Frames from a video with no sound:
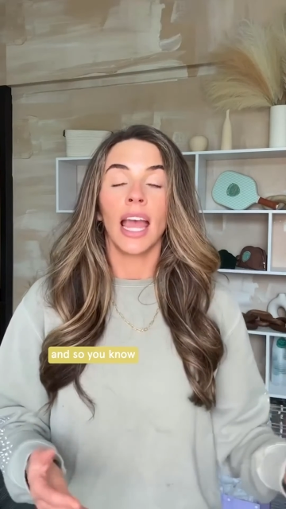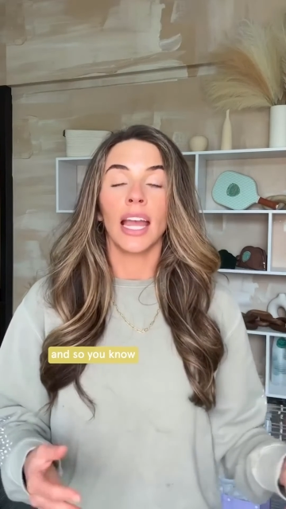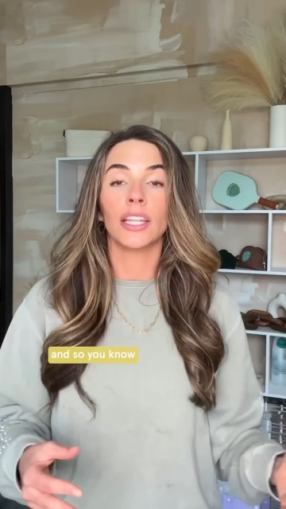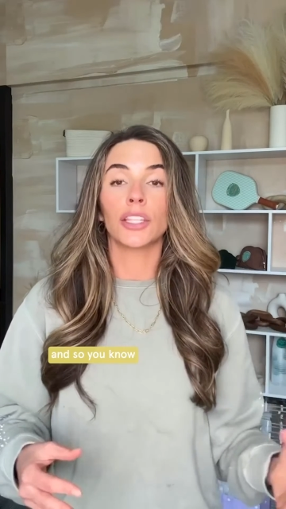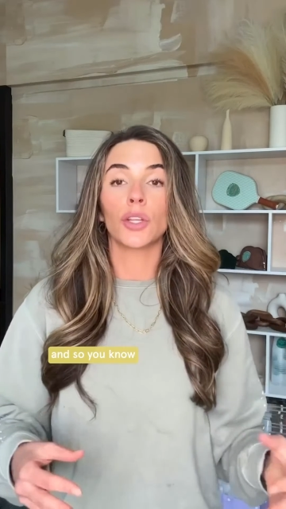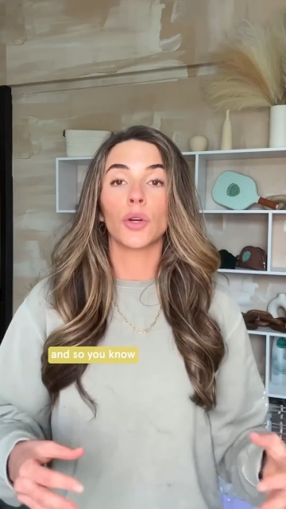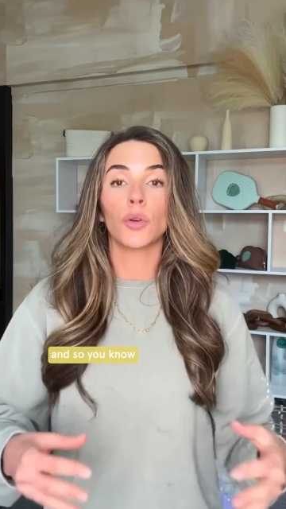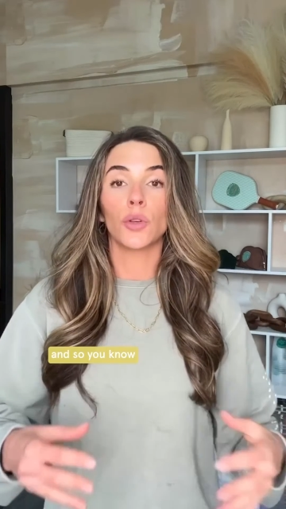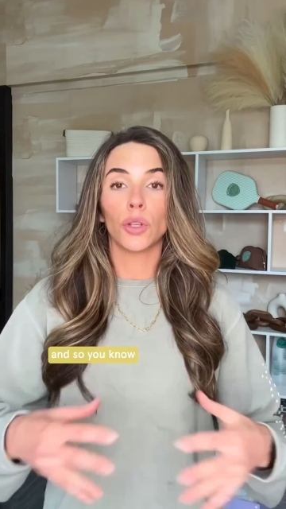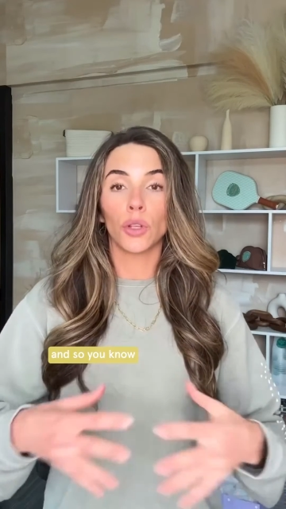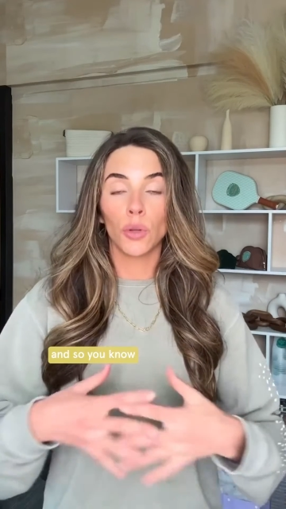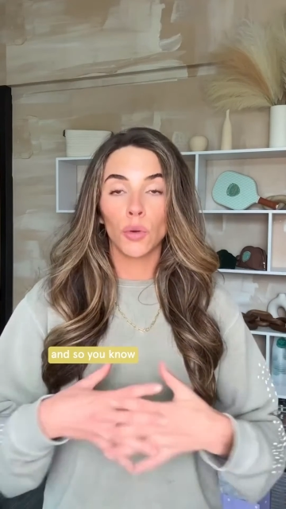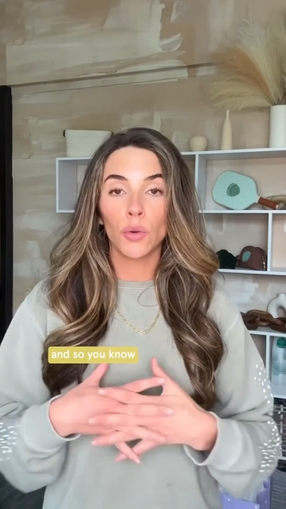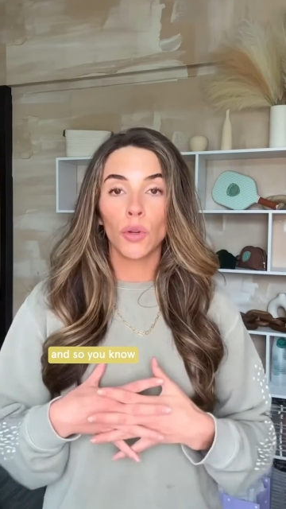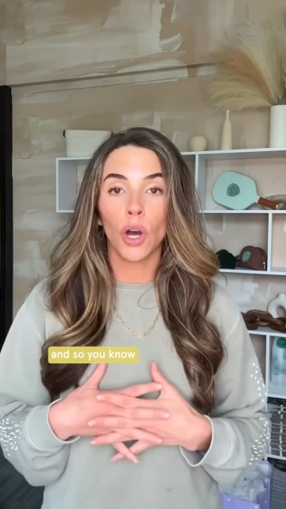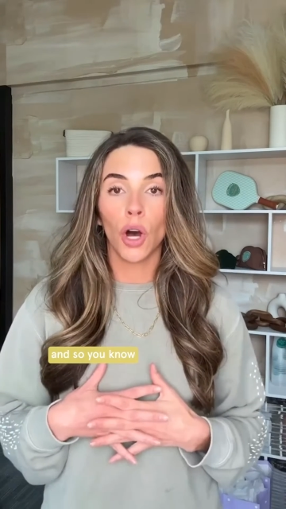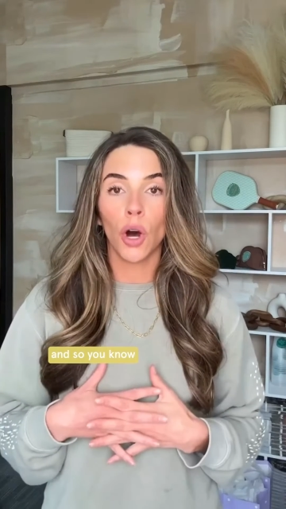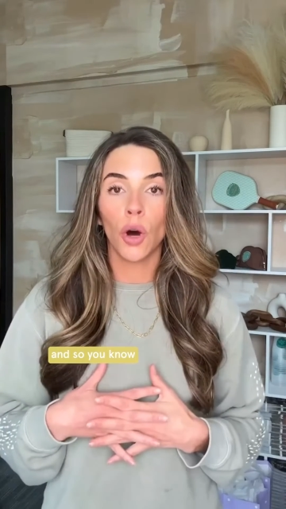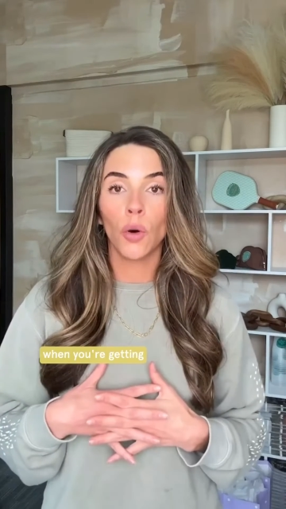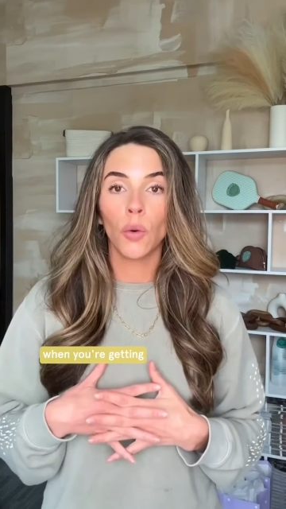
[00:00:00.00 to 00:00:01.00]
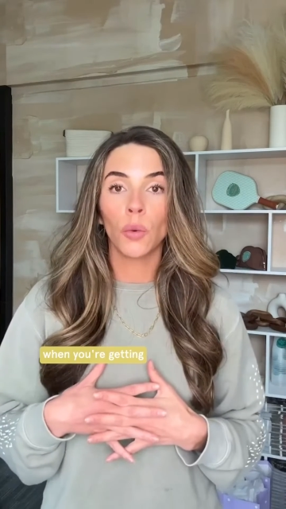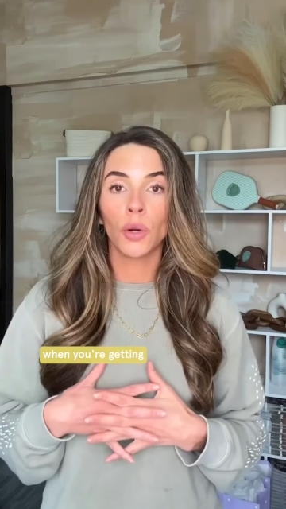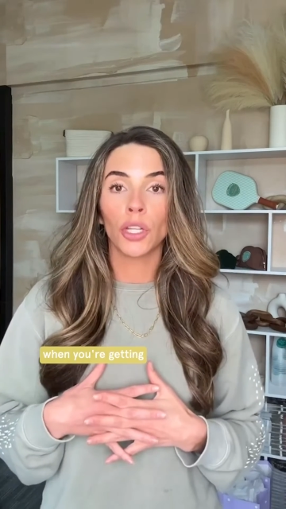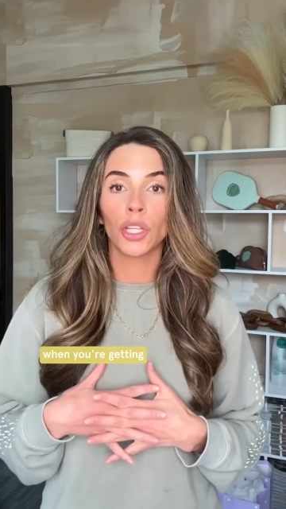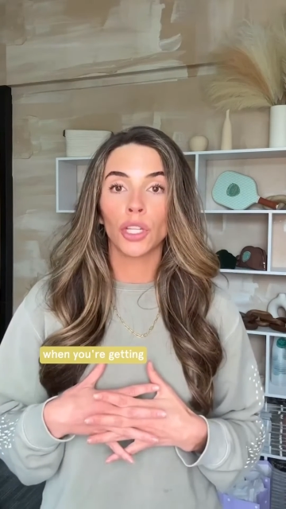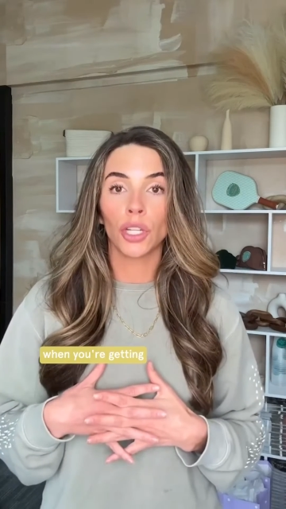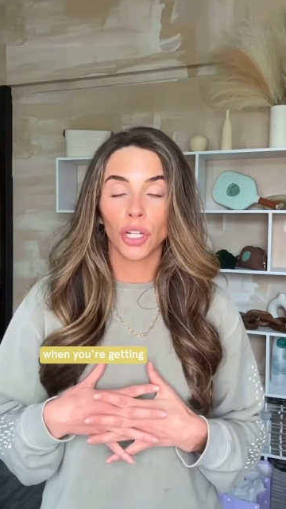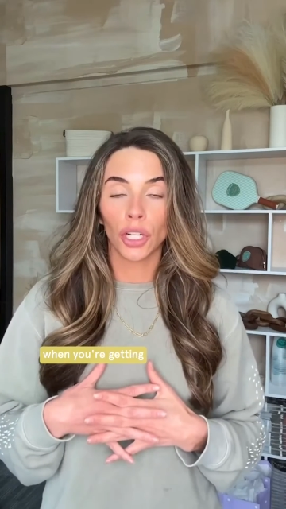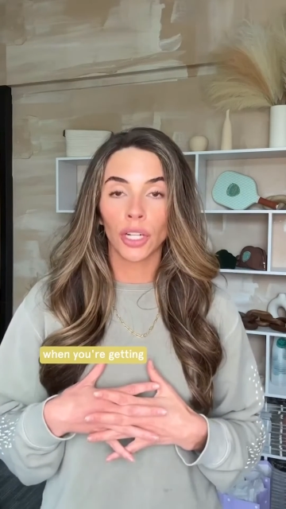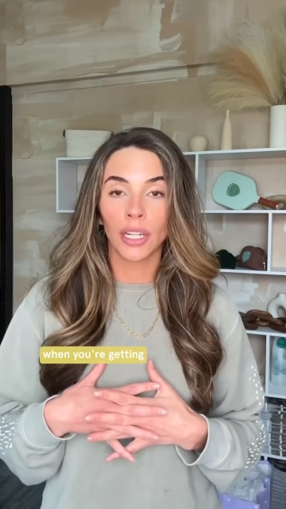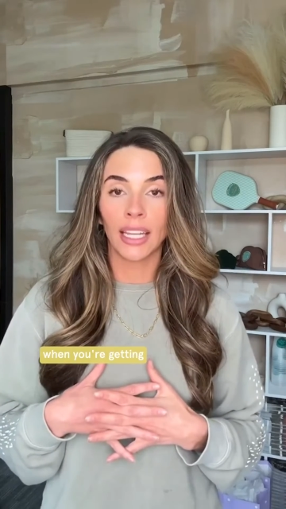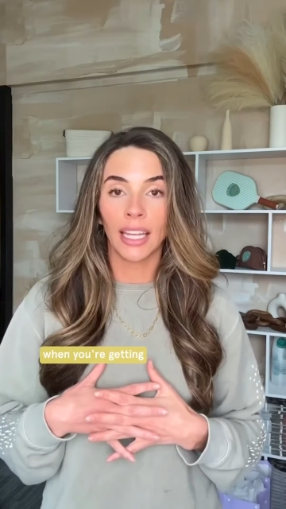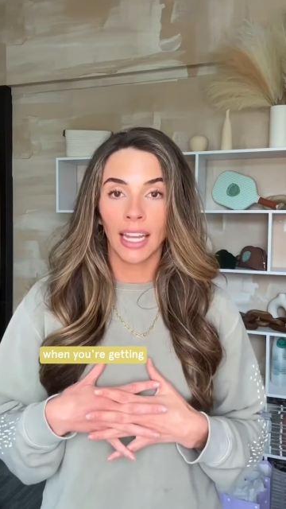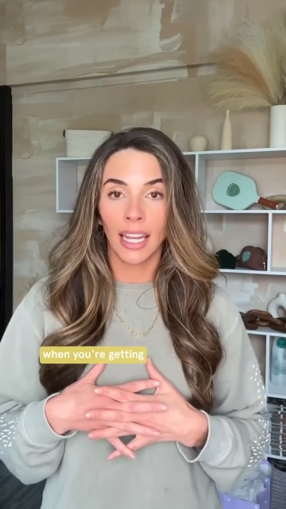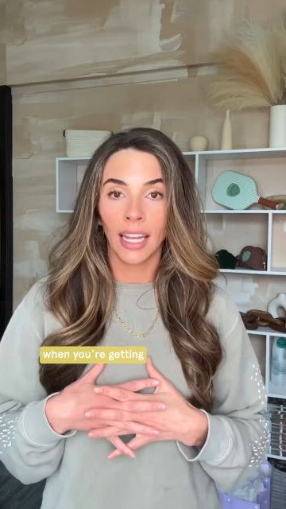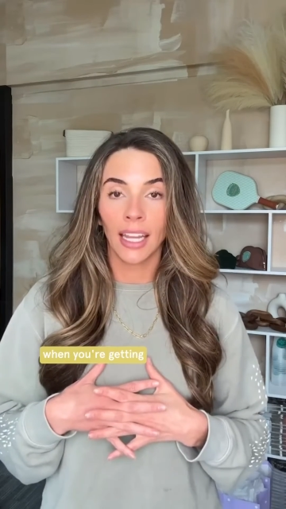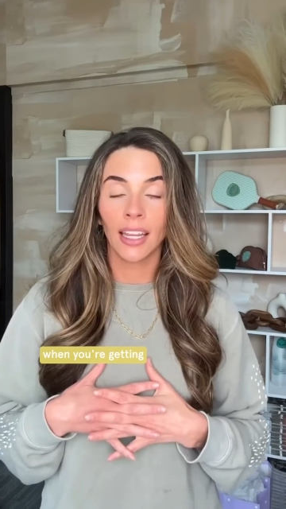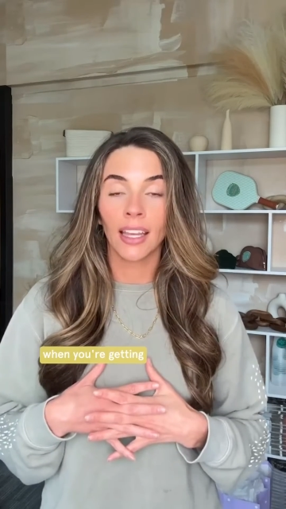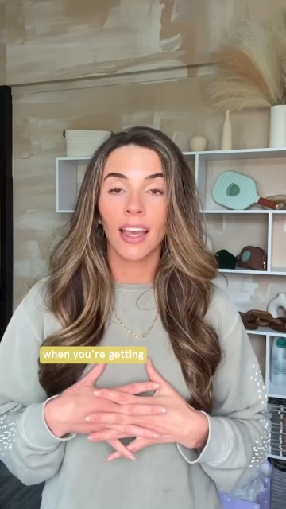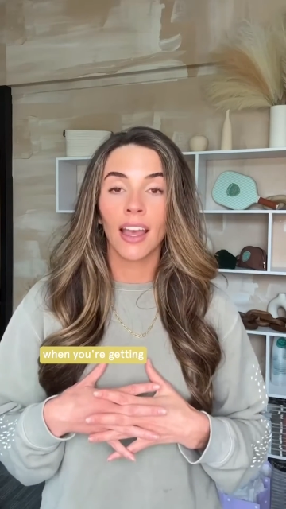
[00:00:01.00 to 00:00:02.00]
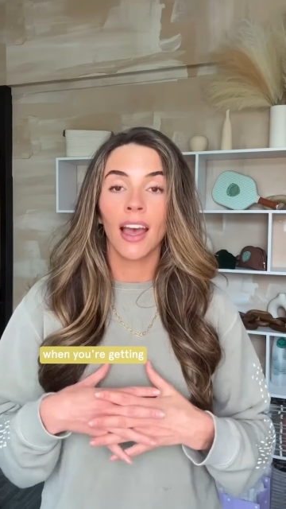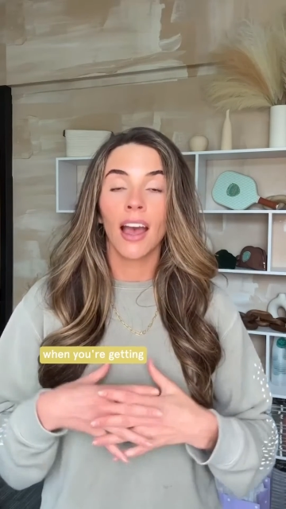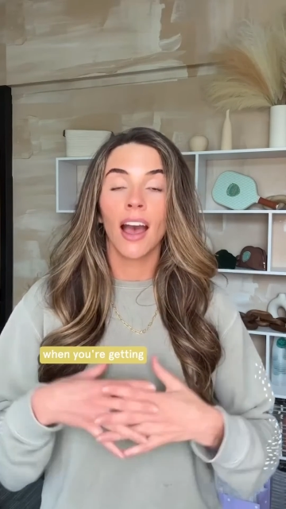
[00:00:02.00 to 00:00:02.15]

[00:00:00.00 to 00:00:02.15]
and so you know when you're getting